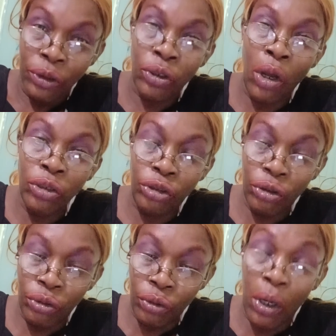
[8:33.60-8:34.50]
don't
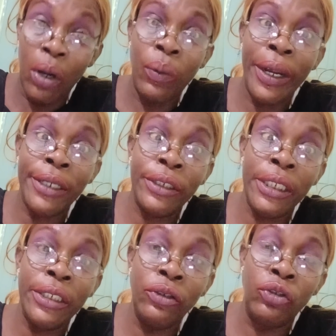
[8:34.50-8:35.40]
you know where
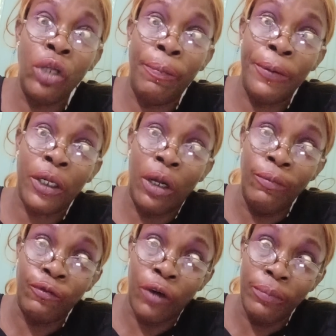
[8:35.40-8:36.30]
these duppy
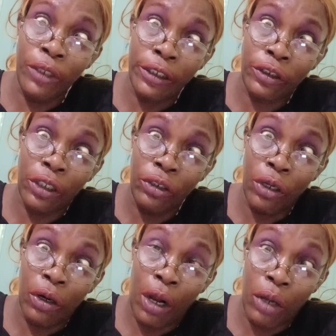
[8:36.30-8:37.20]
come from that's in
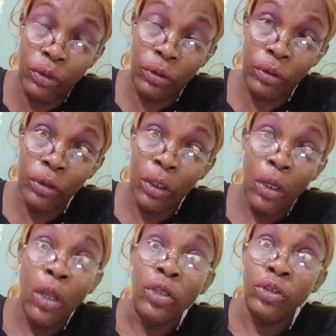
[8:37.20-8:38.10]
your house?
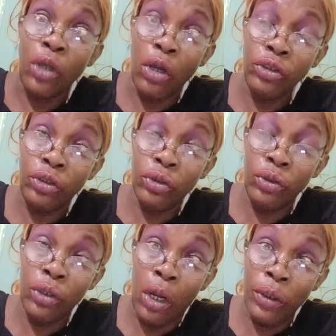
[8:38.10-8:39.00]
Don't
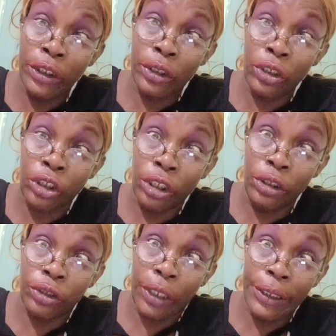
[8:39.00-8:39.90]
you know it's the
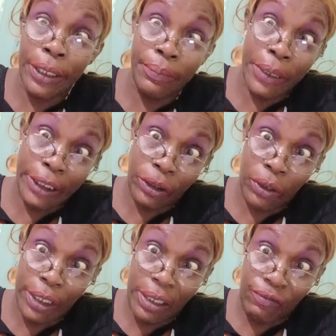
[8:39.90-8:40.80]
children them that
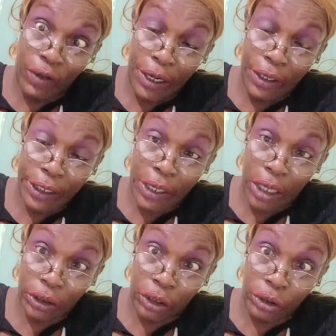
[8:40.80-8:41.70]
you leave on
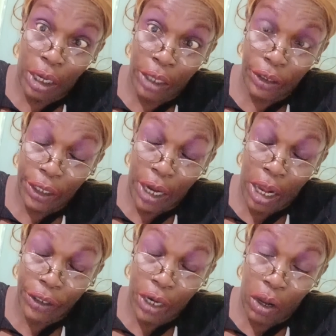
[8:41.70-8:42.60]

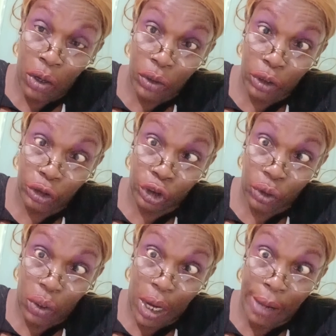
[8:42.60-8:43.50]
the Uncle
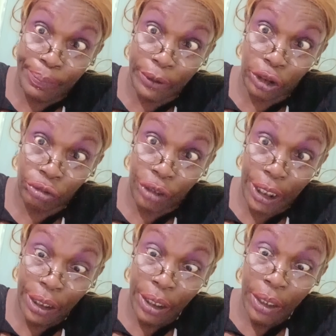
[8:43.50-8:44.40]
Joe apple
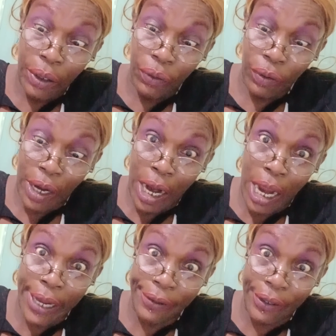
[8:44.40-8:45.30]
tree?
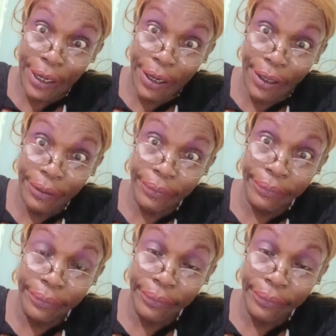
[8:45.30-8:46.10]
Right there?